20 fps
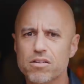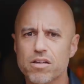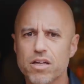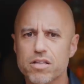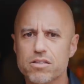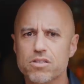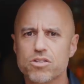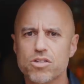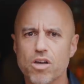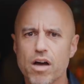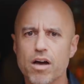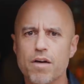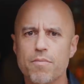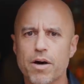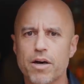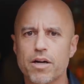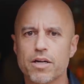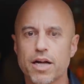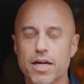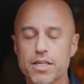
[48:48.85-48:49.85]
Let's talk
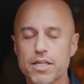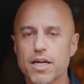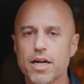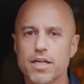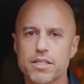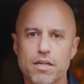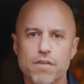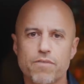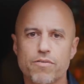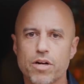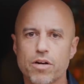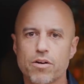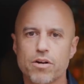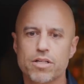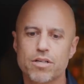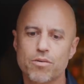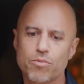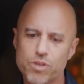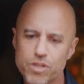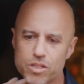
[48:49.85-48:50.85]
about it. And I did. I did a video and I
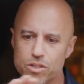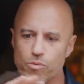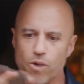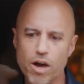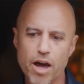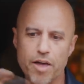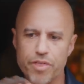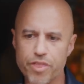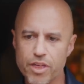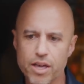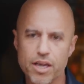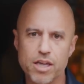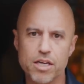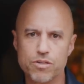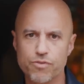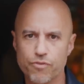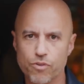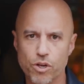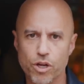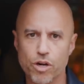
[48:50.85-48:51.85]
said, well, this is why I think he's
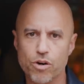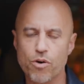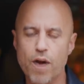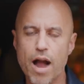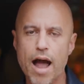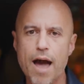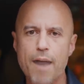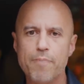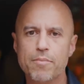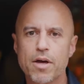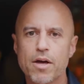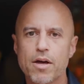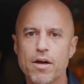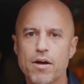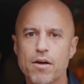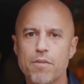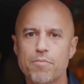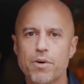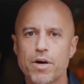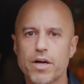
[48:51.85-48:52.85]
full of crap,
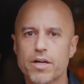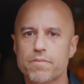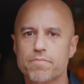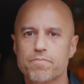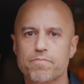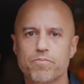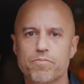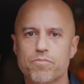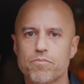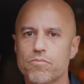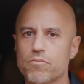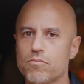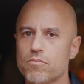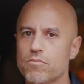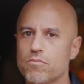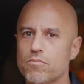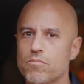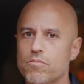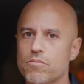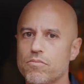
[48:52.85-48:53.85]
but
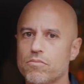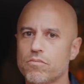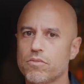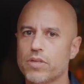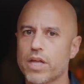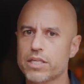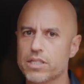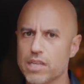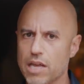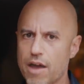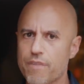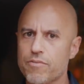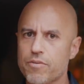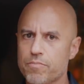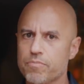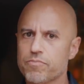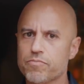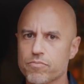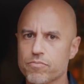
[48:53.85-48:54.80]
let's have him